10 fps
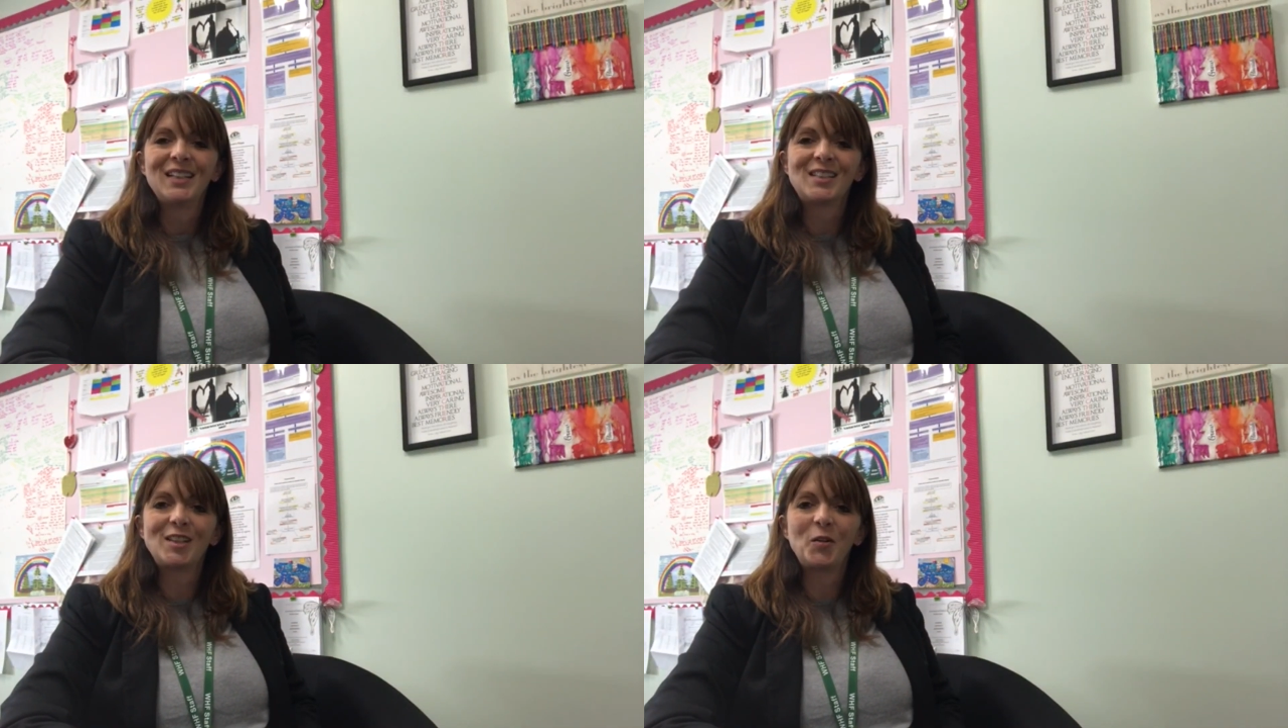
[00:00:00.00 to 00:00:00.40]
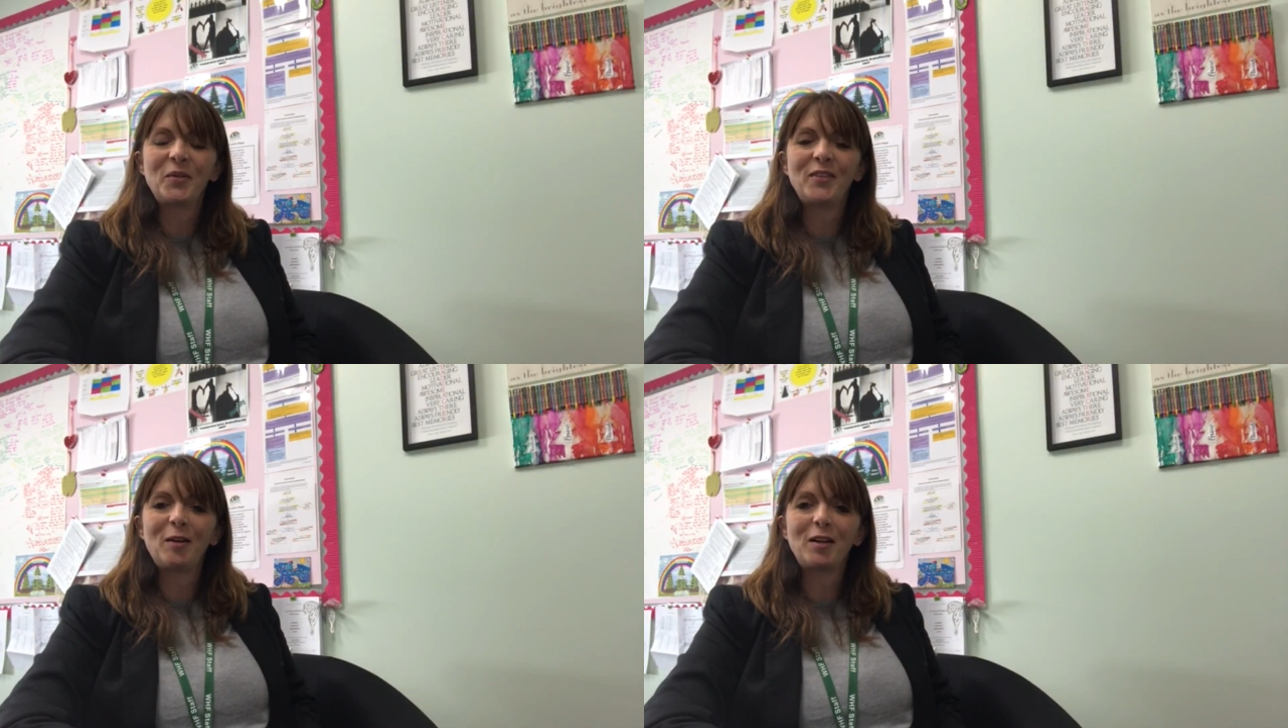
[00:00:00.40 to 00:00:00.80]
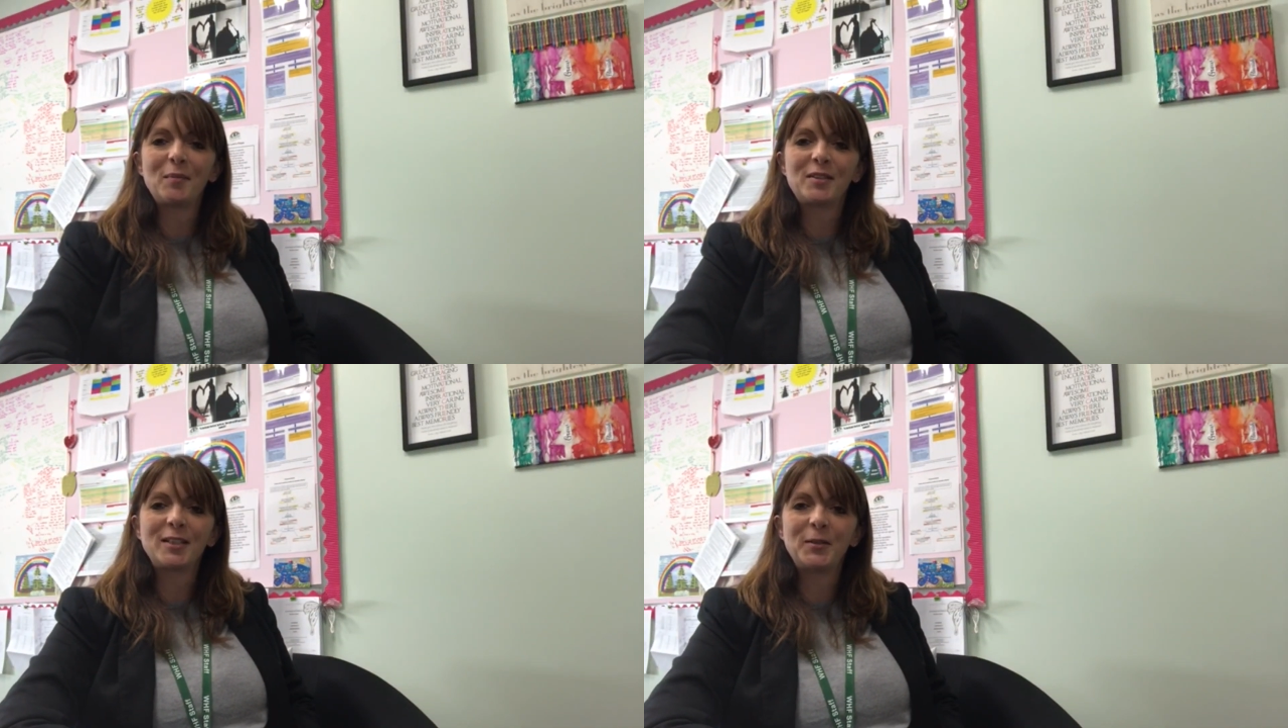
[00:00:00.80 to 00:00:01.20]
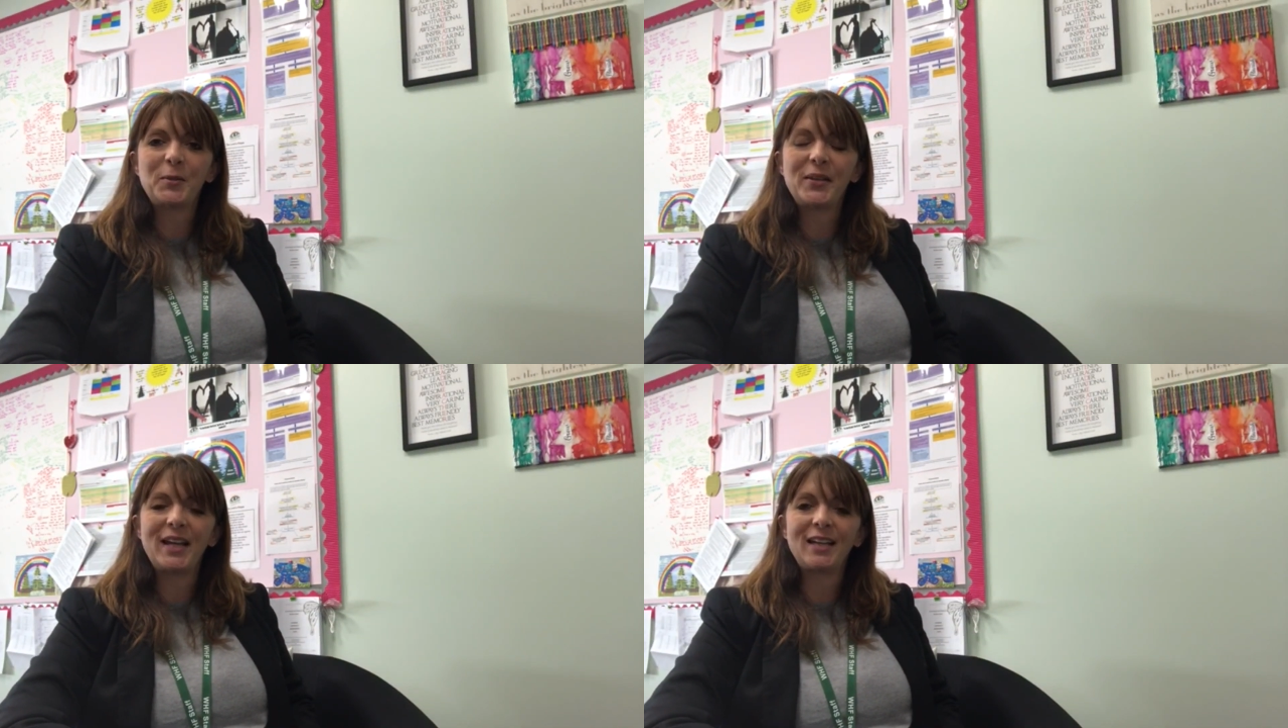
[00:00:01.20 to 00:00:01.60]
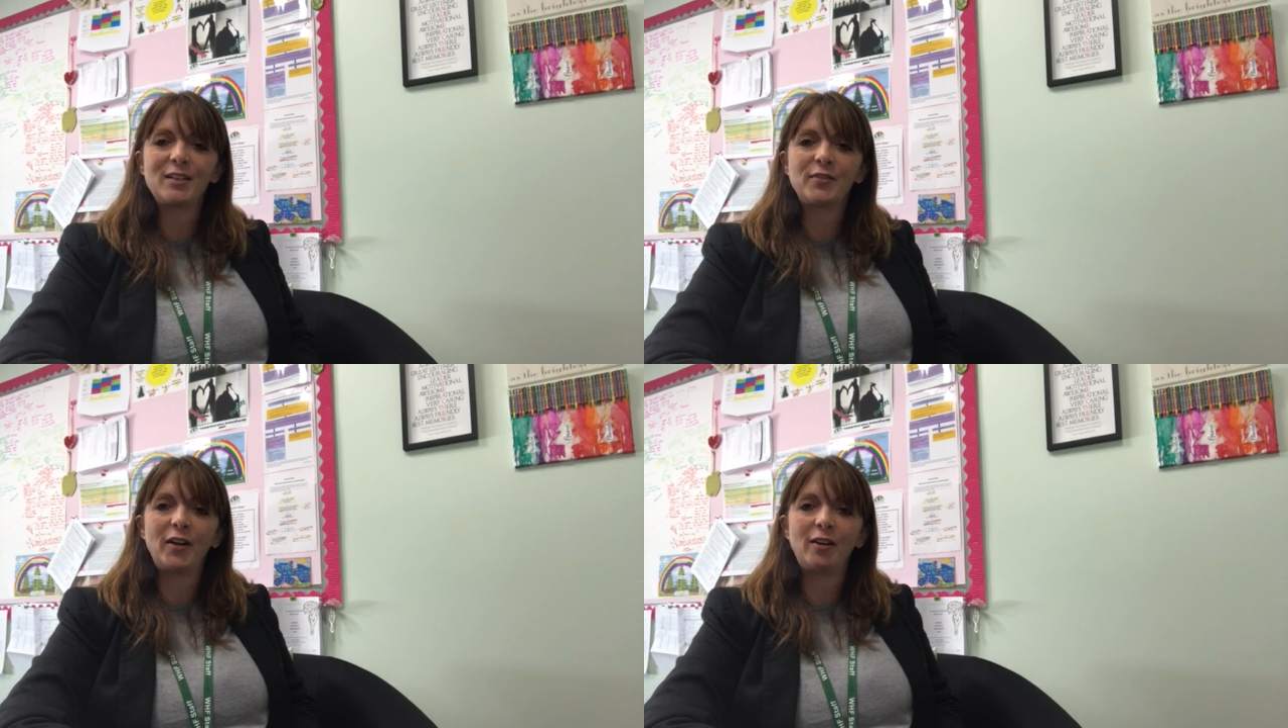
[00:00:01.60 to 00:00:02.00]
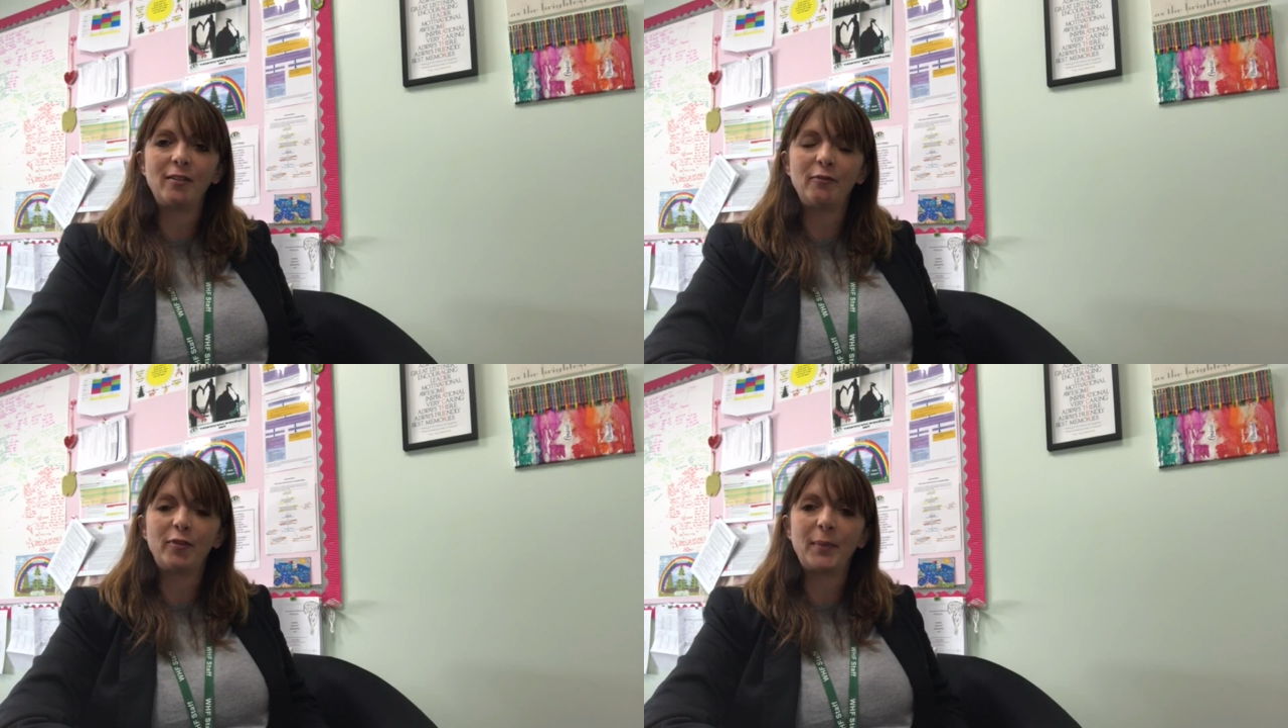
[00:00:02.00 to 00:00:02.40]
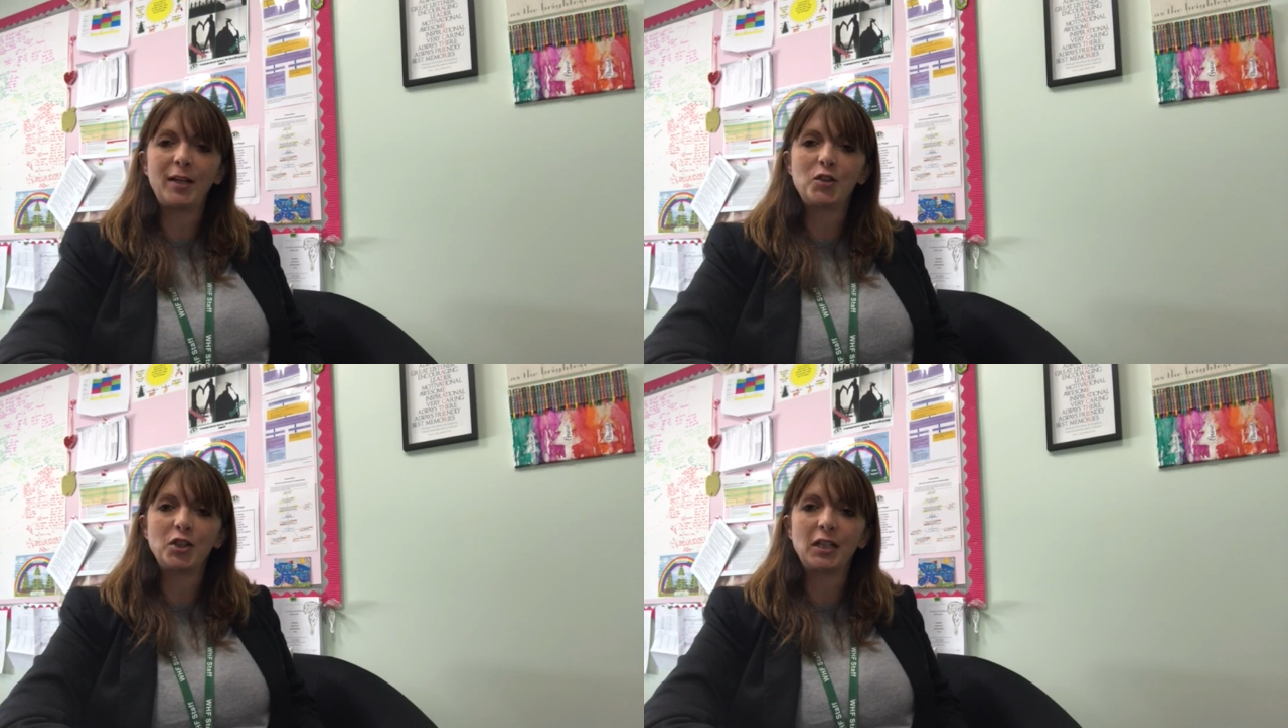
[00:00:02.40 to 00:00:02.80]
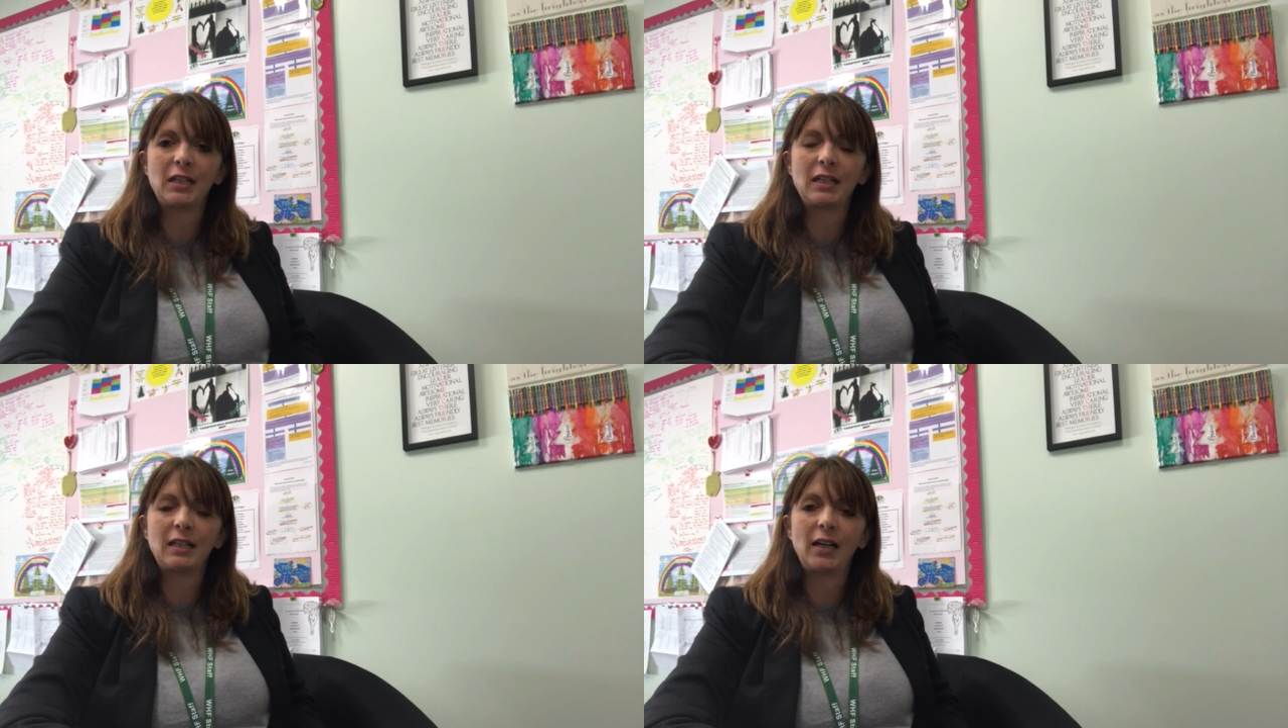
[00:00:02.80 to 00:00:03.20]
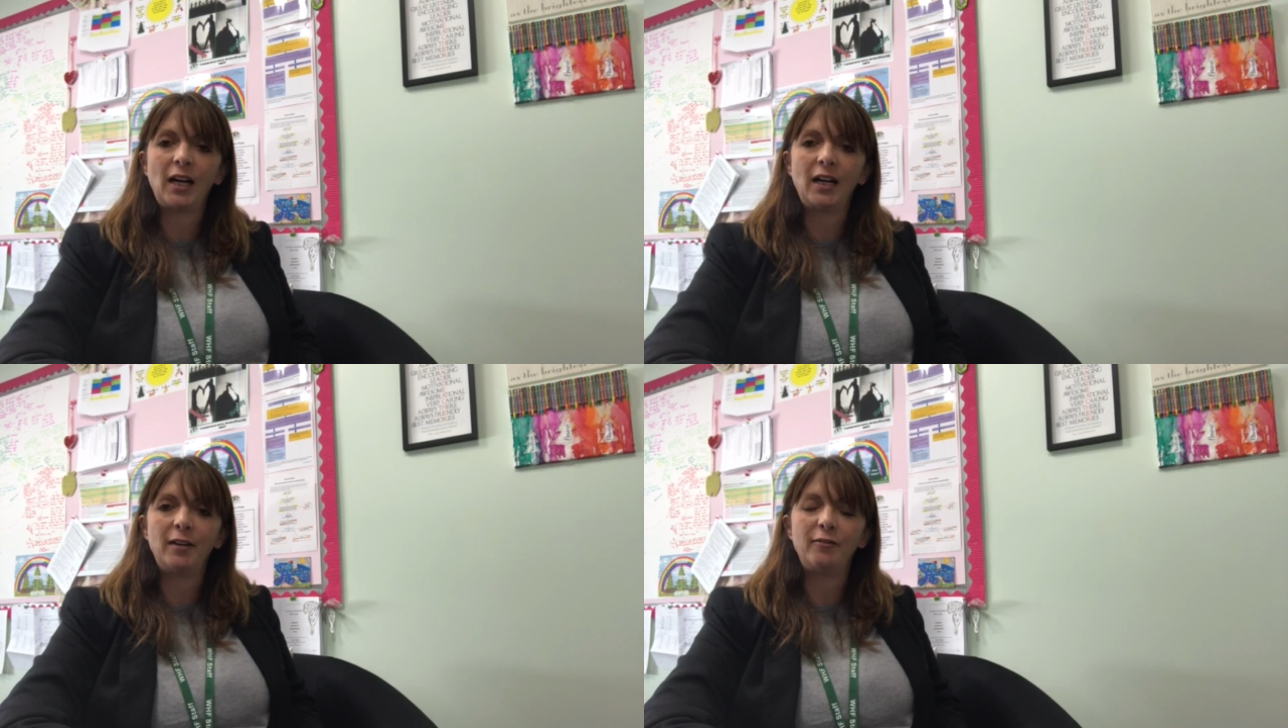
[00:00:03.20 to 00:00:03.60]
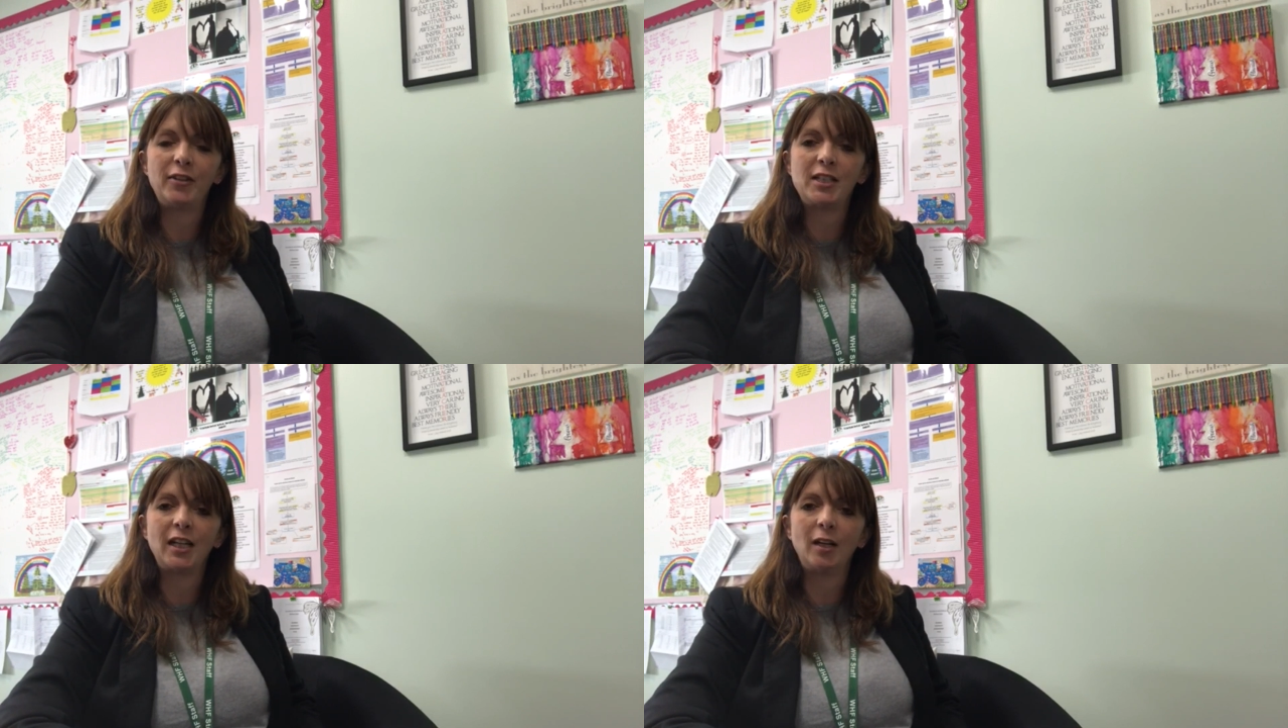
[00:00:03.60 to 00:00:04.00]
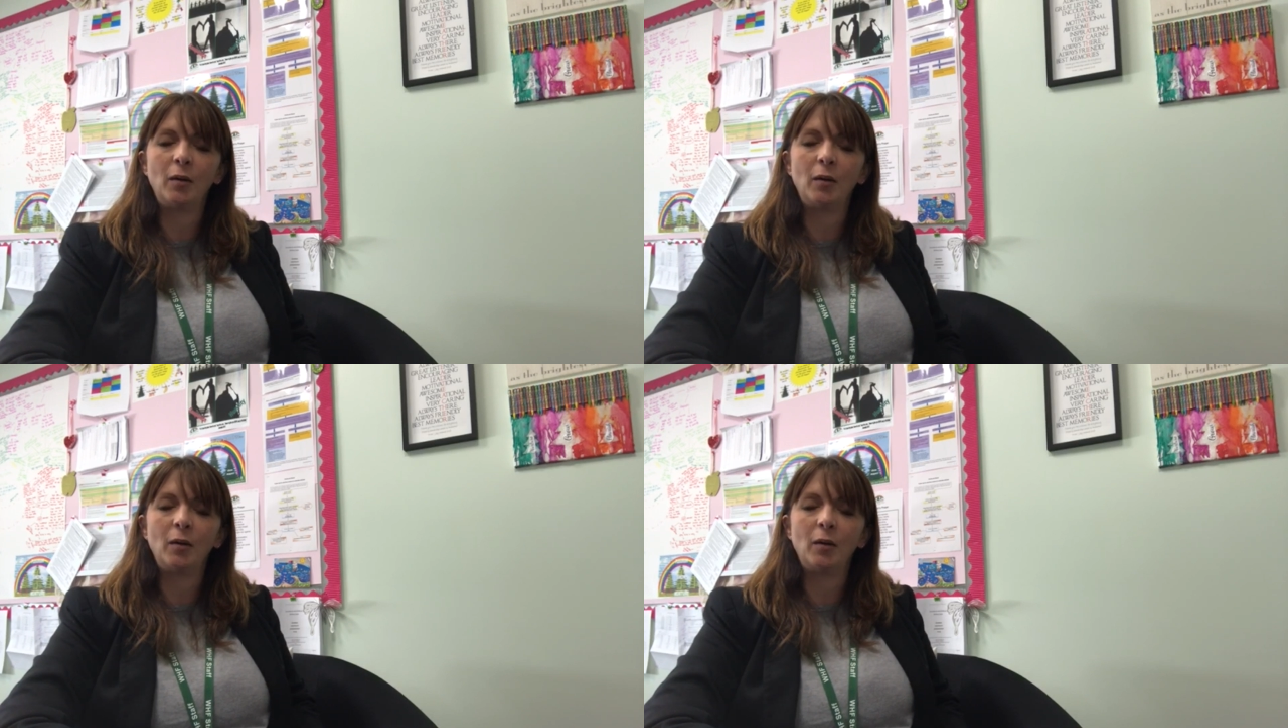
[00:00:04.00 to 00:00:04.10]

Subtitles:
So we've now come to the end of our information video.